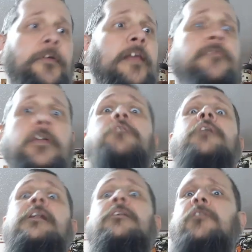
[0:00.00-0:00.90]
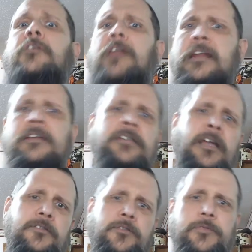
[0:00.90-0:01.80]
faith and credit of the United
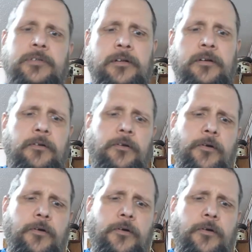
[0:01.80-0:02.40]
States. You'll see it on your